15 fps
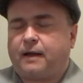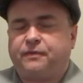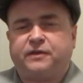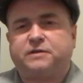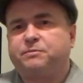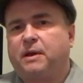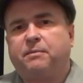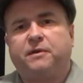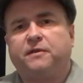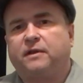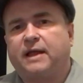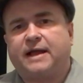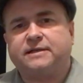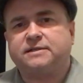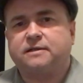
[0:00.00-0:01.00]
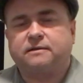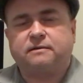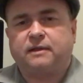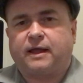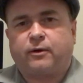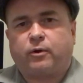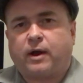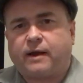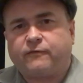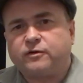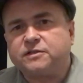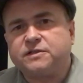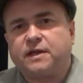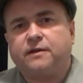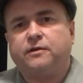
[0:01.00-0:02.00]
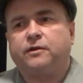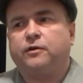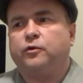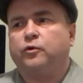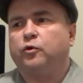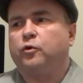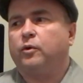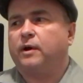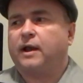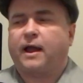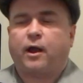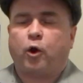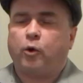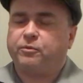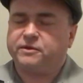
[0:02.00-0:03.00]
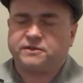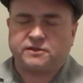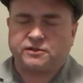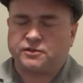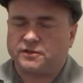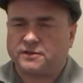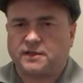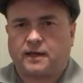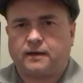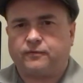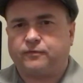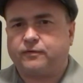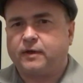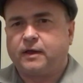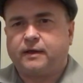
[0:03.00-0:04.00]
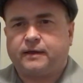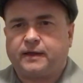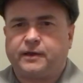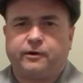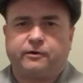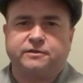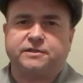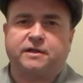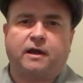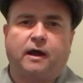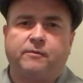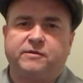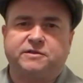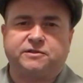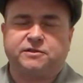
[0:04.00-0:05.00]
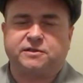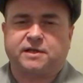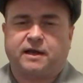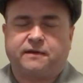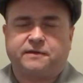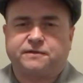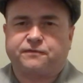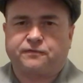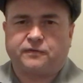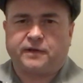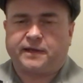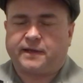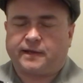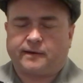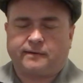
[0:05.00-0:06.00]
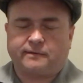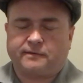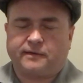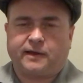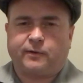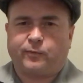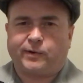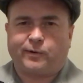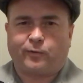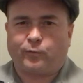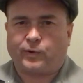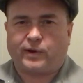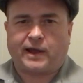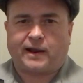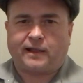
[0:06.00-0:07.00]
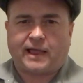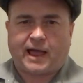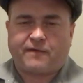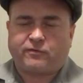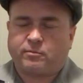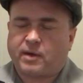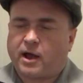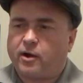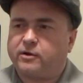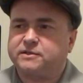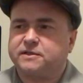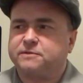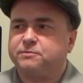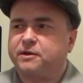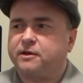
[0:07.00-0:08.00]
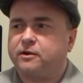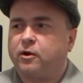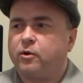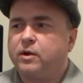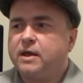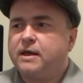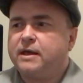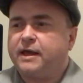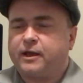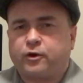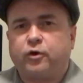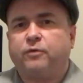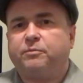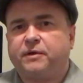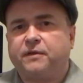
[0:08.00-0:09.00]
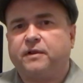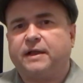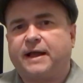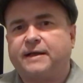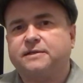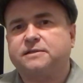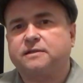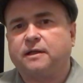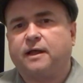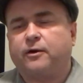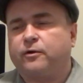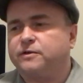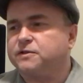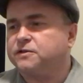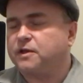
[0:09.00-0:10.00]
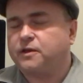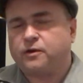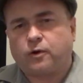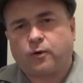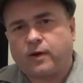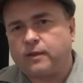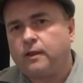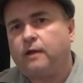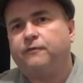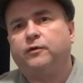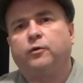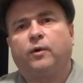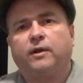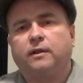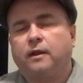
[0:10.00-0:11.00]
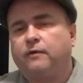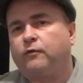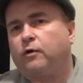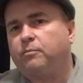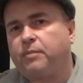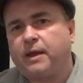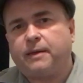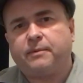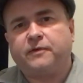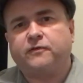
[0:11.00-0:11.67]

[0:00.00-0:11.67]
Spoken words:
this may be the last letter I ever send to you. And I hope this is just kind of in years to come. This is just kind of this fleeting thing. We kind of laugh about. He says, but it could be the last letter. He says, I love you. I love our baby